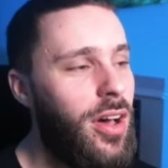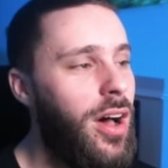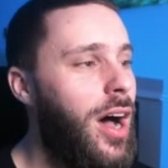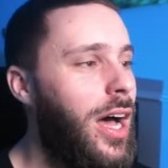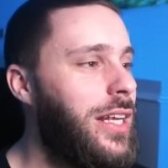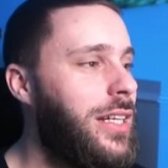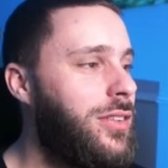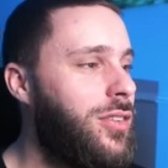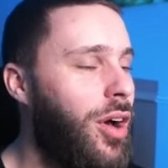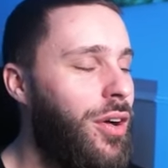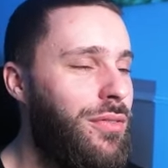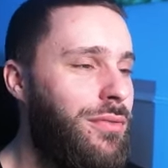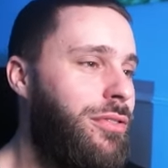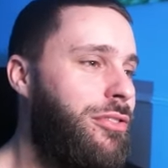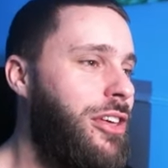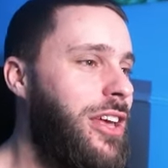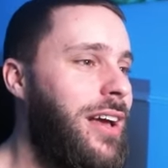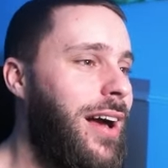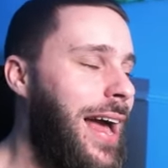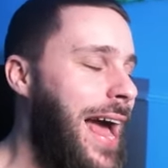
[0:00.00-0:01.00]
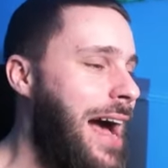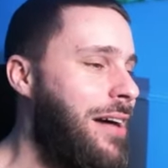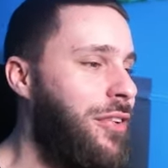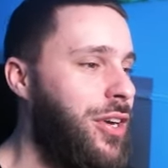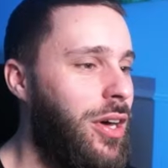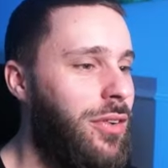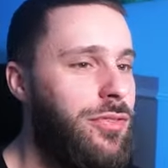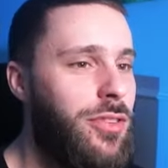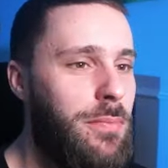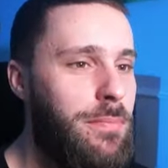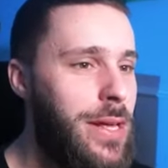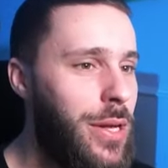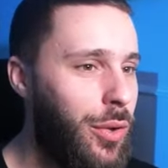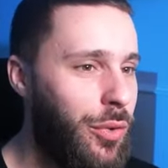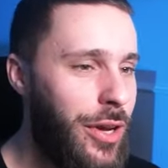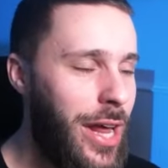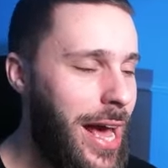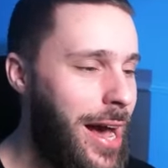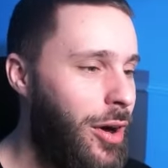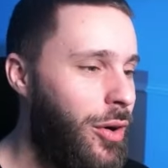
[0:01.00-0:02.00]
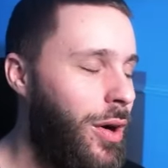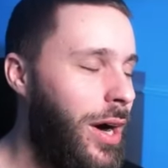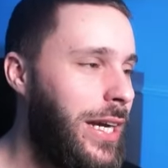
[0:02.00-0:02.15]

I don't think I have enough to mill now.